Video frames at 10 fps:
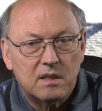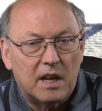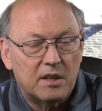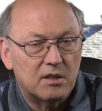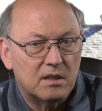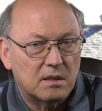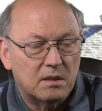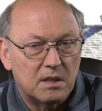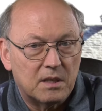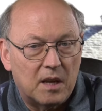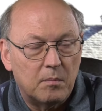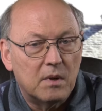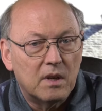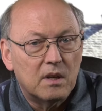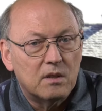selections the same.
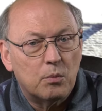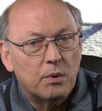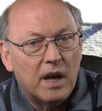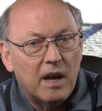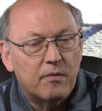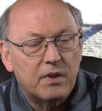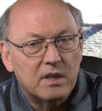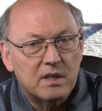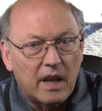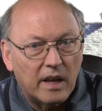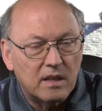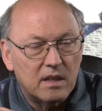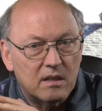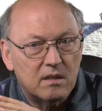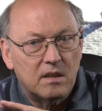So we have the
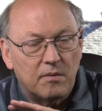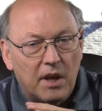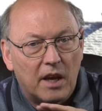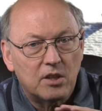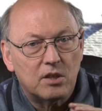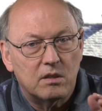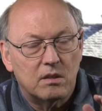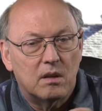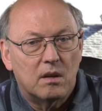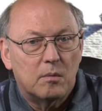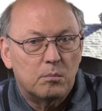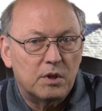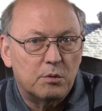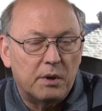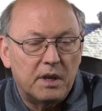standard deviation
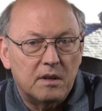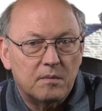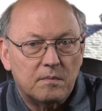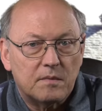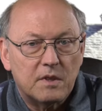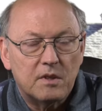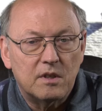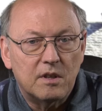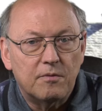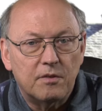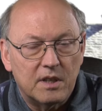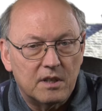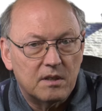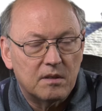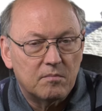between the
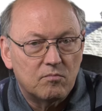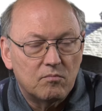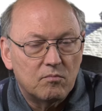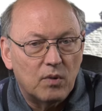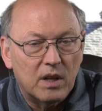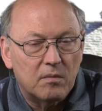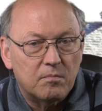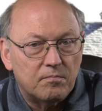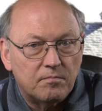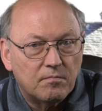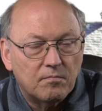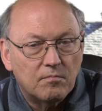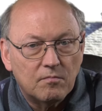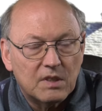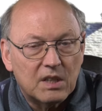different, well,
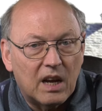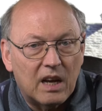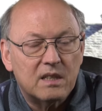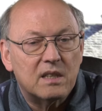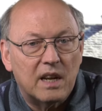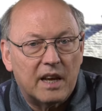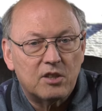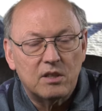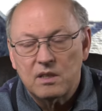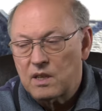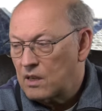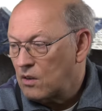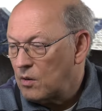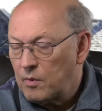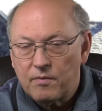cask selections. And
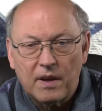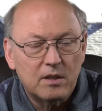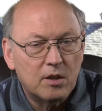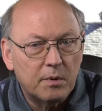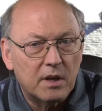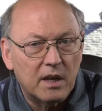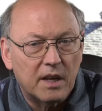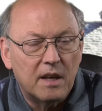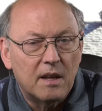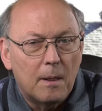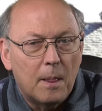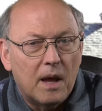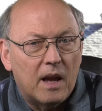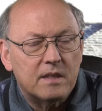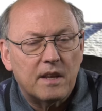Gordon MacPhail typically
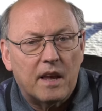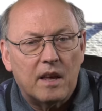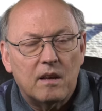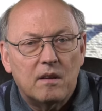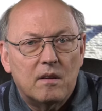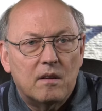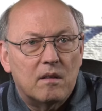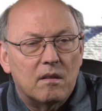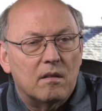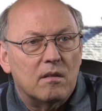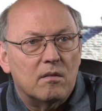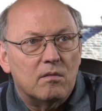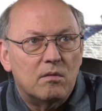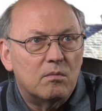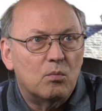has a, uh,
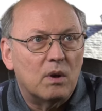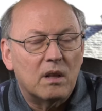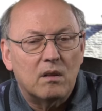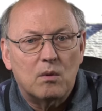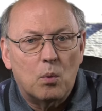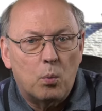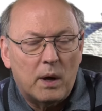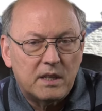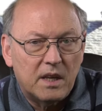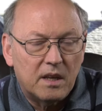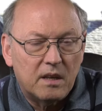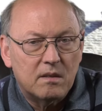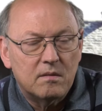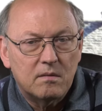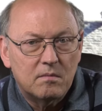well, wetting